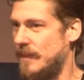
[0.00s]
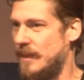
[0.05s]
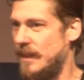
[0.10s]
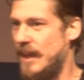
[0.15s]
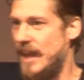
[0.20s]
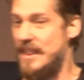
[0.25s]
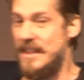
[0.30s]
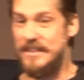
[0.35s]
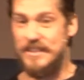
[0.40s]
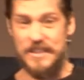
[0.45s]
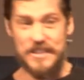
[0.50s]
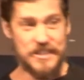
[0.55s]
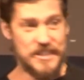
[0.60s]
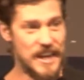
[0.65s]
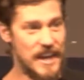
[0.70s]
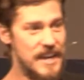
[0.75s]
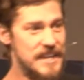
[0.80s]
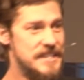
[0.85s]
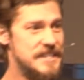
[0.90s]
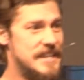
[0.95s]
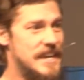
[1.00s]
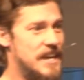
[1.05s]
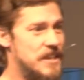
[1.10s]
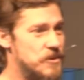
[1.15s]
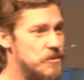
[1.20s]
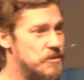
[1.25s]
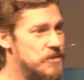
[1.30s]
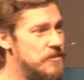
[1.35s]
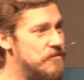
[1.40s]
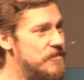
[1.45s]
And this is tied together
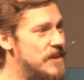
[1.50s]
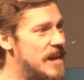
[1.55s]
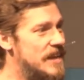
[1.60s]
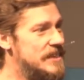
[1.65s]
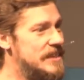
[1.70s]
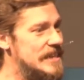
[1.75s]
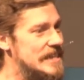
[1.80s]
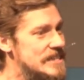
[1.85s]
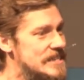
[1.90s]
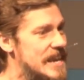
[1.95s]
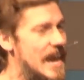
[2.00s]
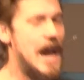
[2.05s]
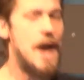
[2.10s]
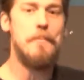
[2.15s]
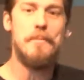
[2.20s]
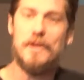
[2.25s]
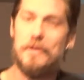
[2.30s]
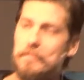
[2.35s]
with the fact that he's capital